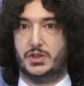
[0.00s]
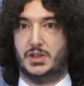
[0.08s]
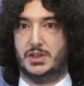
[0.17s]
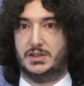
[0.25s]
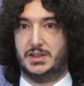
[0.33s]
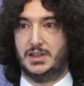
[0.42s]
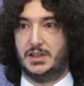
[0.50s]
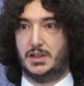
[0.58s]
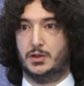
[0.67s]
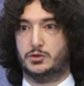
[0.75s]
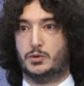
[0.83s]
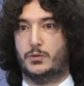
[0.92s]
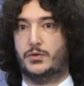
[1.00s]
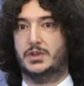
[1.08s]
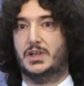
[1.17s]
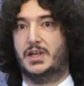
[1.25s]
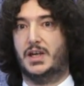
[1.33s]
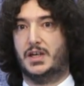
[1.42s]
Corruption is not just
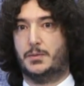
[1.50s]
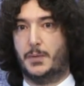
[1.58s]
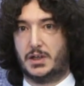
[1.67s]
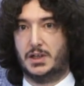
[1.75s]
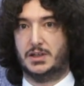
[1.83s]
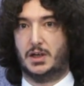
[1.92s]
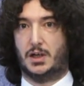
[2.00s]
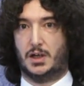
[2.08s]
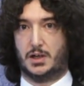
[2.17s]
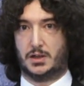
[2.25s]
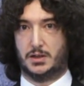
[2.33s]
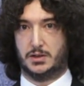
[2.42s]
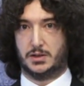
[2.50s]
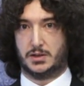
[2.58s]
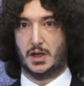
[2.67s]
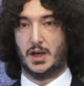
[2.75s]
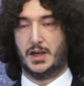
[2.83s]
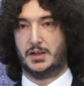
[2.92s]
related to politics or political
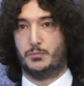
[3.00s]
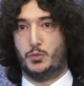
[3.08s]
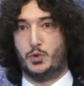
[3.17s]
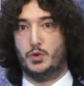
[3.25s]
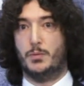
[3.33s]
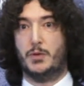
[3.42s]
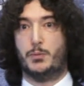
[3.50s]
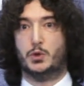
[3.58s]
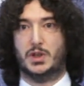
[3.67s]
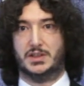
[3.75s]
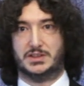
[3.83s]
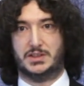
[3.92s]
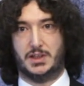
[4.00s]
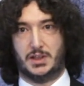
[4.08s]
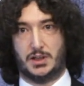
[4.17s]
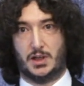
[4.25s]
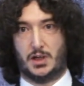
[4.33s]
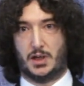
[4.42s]
power struggles, but is
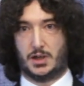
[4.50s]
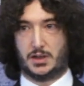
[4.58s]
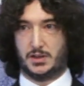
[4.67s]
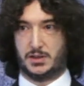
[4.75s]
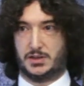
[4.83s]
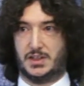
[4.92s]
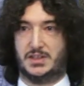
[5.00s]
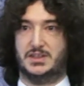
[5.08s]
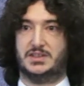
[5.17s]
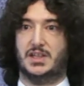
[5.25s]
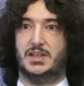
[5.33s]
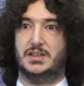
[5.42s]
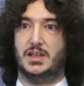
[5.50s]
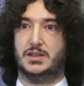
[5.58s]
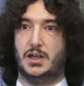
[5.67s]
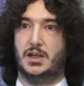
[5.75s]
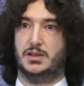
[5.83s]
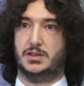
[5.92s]
also related to the bread on people's
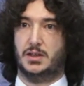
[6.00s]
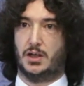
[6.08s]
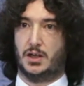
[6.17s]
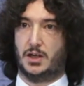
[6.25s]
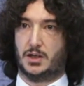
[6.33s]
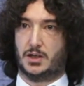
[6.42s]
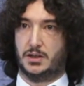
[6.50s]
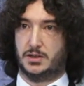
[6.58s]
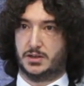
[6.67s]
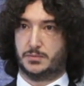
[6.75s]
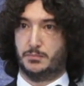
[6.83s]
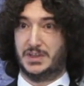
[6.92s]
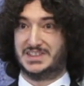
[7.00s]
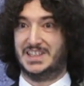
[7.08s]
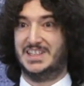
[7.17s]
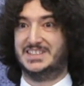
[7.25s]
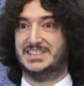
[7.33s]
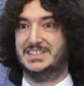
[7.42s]
dinner tables. It relates to
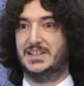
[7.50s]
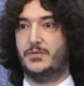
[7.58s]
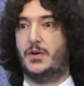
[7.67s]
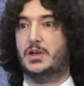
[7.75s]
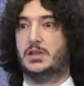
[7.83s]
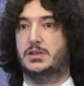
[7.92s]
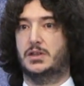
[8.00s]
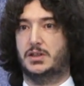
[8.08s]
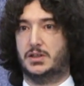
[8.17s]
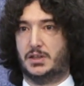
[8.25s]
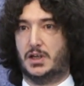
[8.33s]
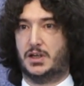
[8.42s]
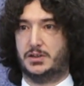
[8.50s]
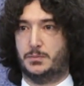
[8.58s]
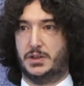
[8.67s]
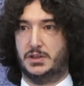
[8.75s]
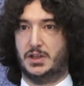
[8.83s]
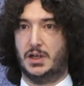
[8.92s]
the potential for growth. It
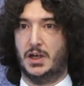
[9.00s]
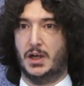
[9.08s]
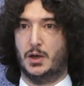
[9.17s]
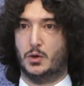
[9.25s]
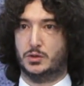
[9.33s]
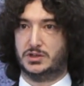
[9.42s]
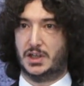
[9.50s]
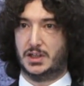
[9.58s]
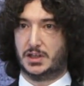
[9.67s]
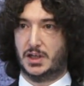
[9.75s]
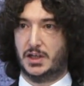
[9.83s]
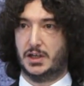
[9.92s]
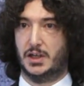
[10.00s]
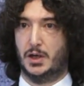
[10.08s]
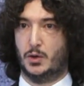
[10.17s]
relates to economic life.